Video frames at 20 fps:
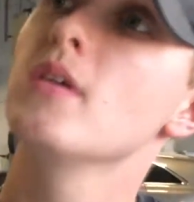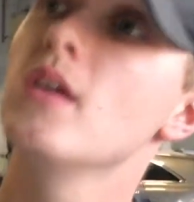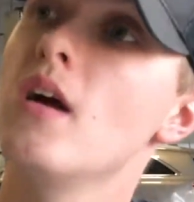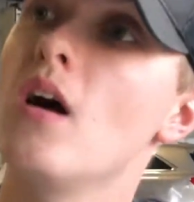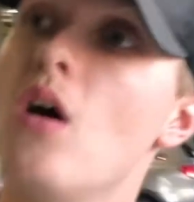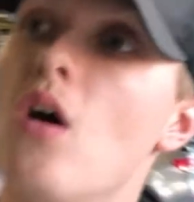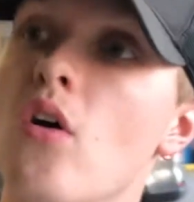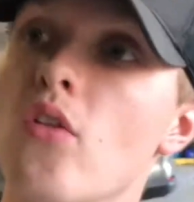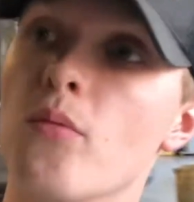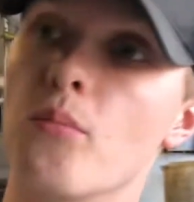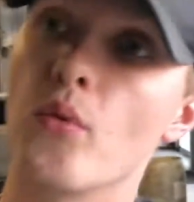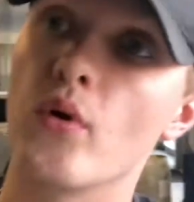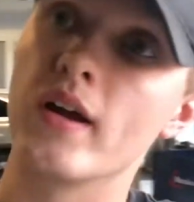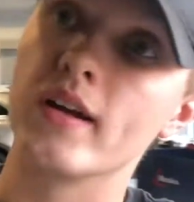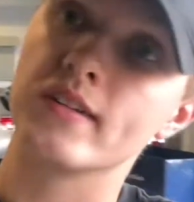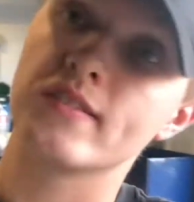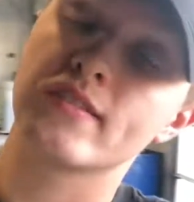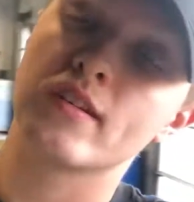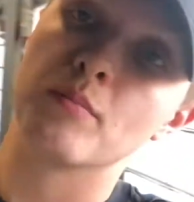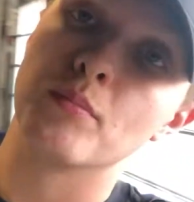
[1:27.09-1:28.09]
all the
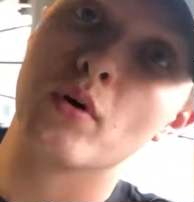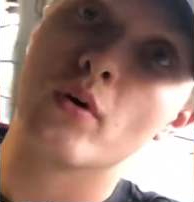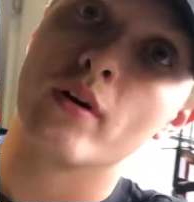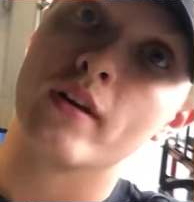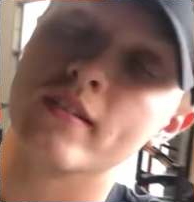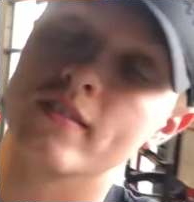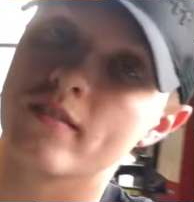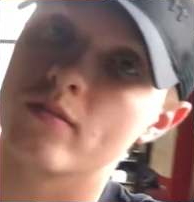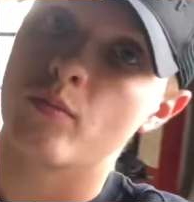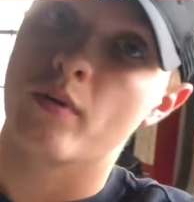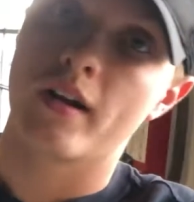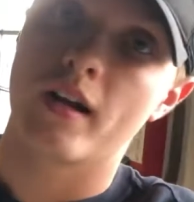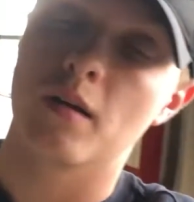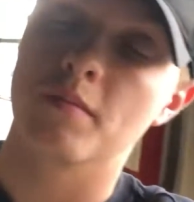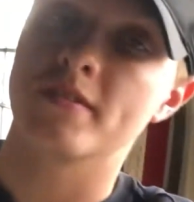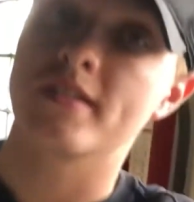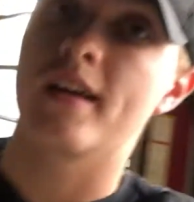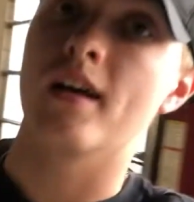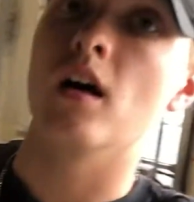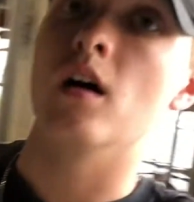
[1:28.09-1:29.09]
brakes components when it comes
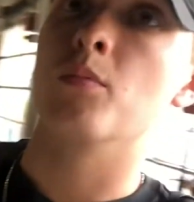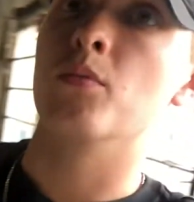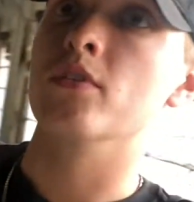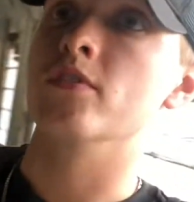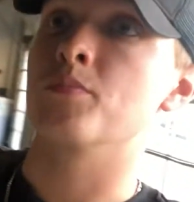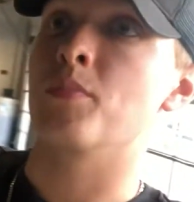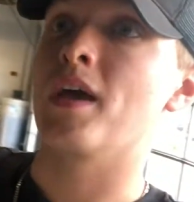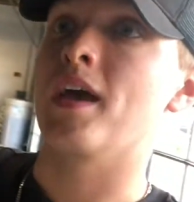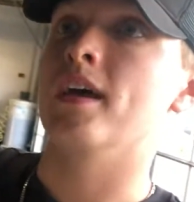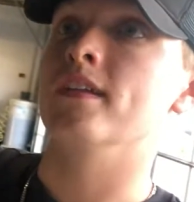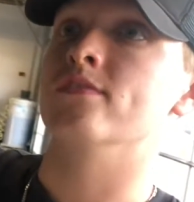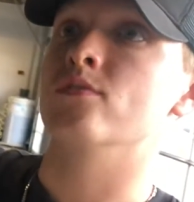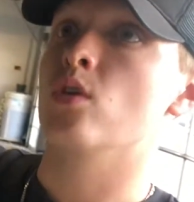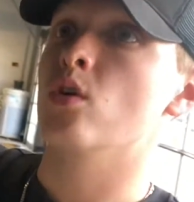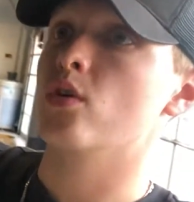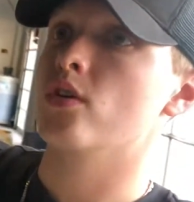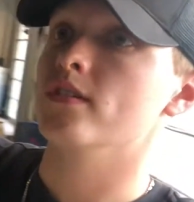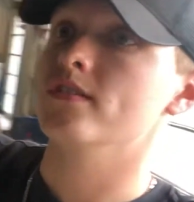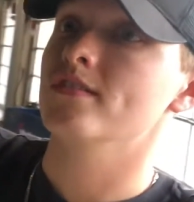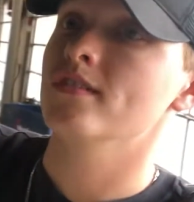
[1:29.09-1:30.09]
to calipers, pads,
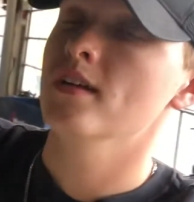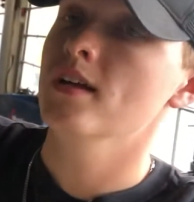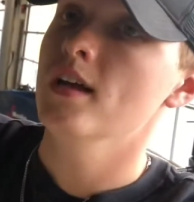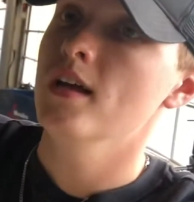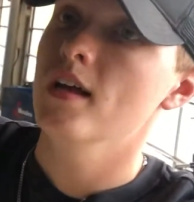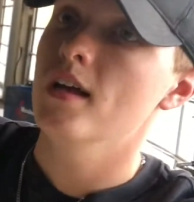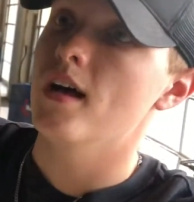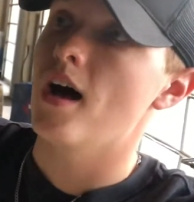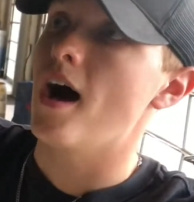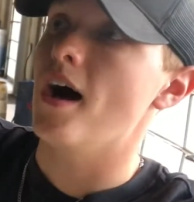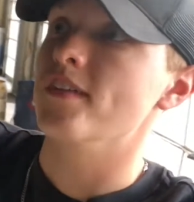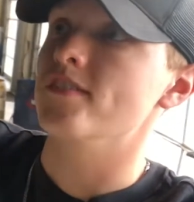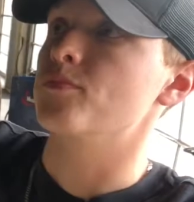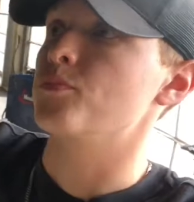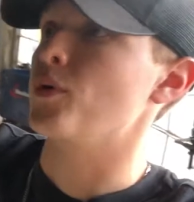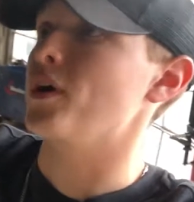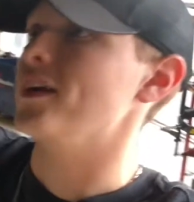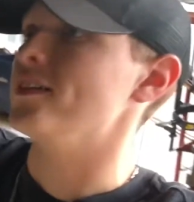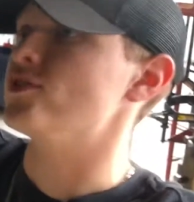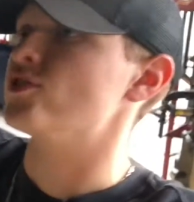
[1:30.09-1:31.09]
rotors,
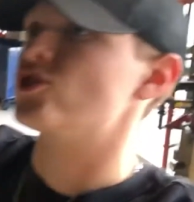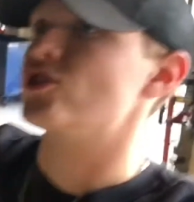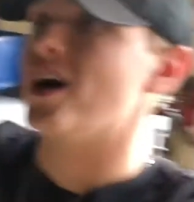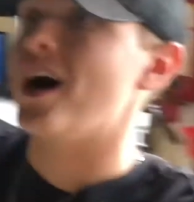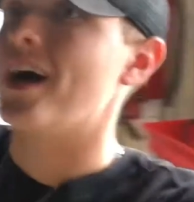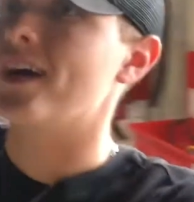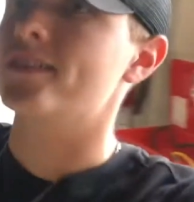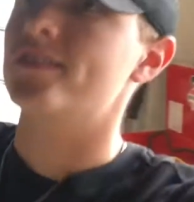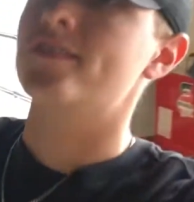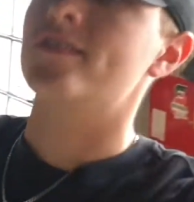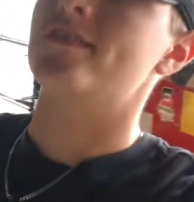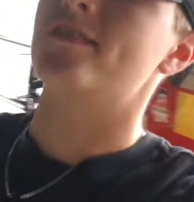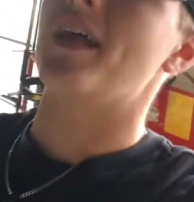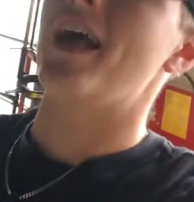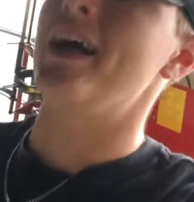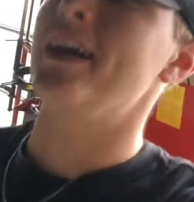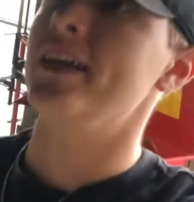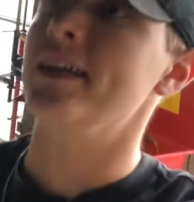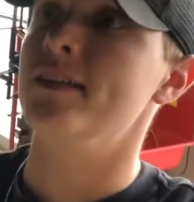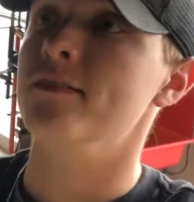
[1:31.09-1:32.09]
springs, shocks,
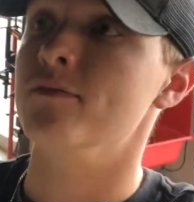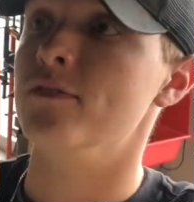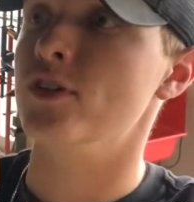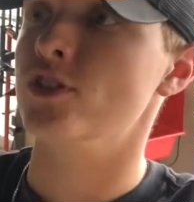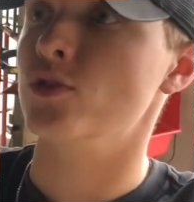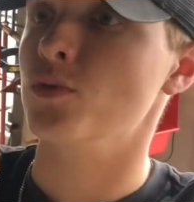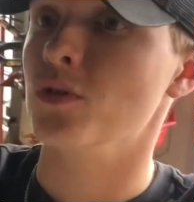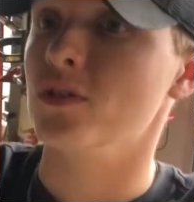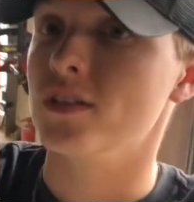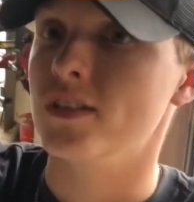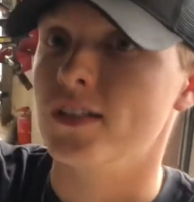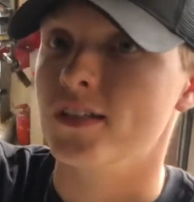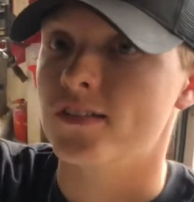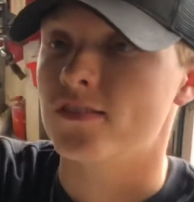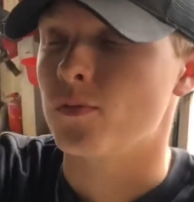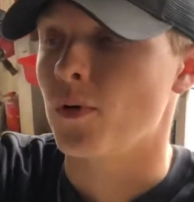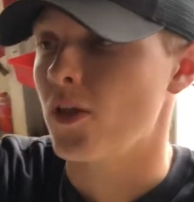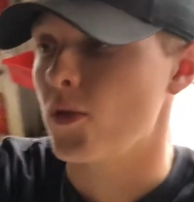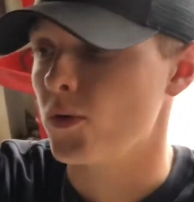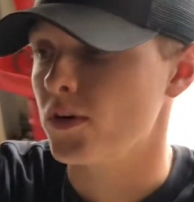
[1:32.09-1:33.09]
any visual leaks,
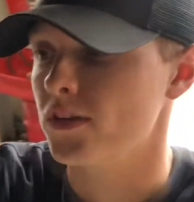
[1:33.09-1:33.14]
whether it's